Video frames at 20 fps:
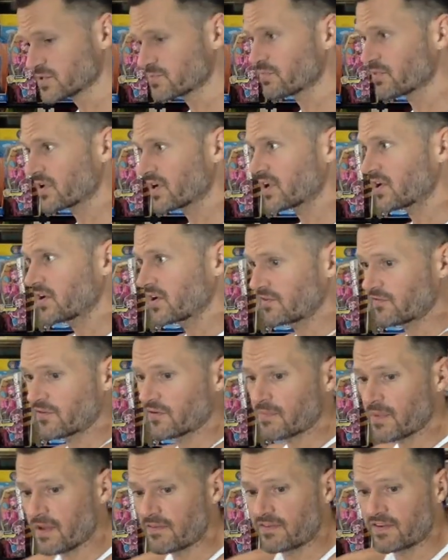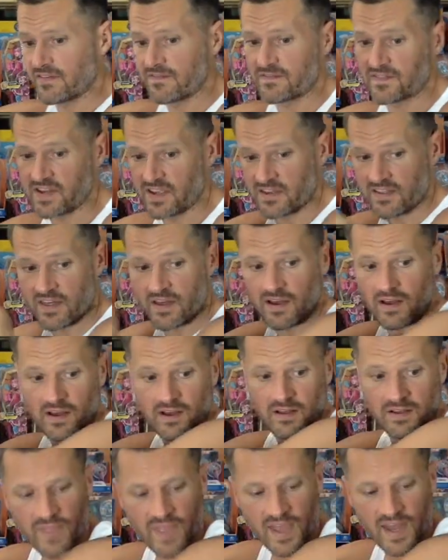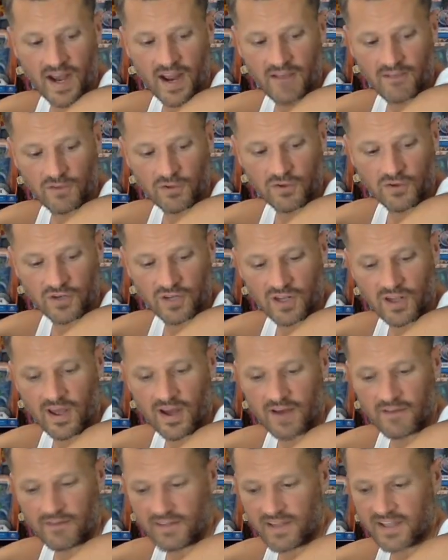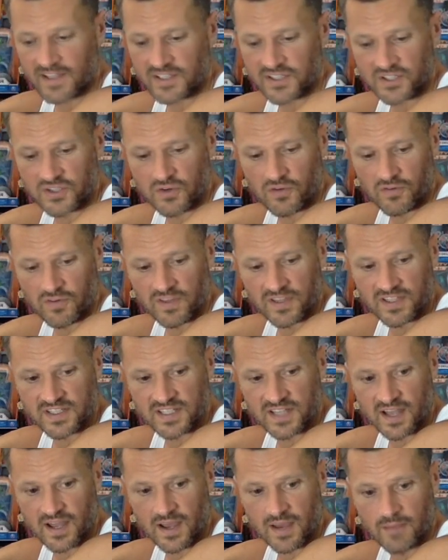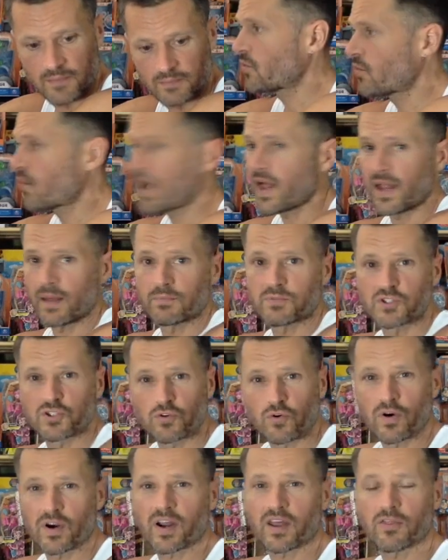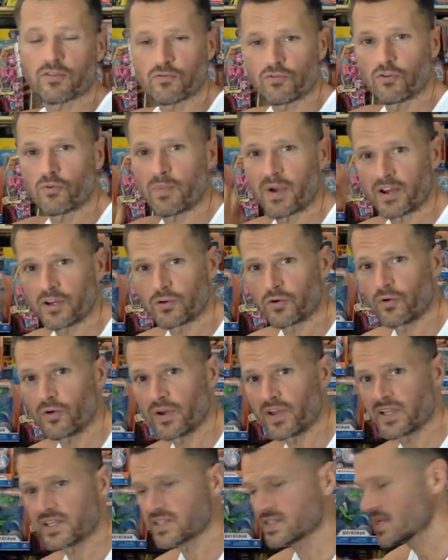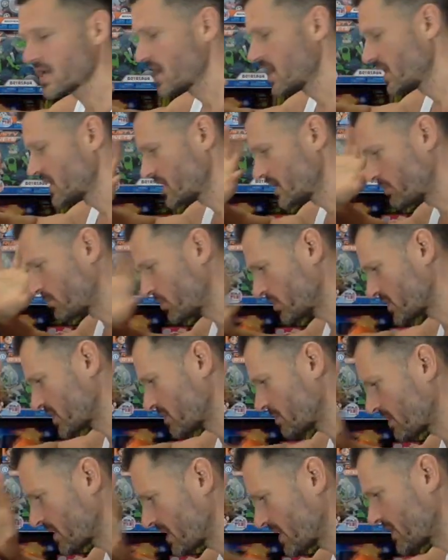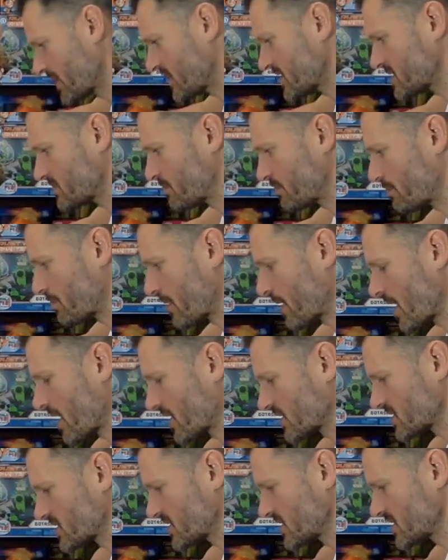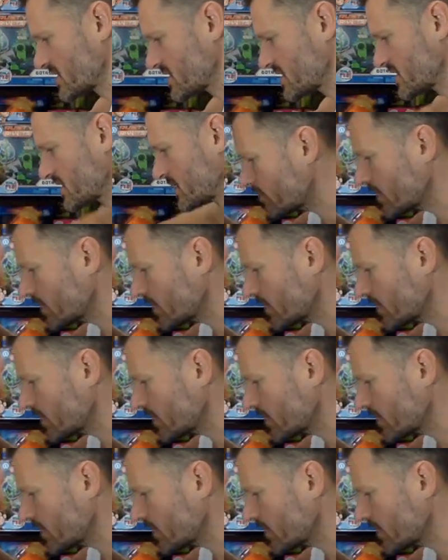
is pretty good for my 50th haul, and I've learned a lot of lessons over this time. While I'm sorting through my toys to put them in these boxes,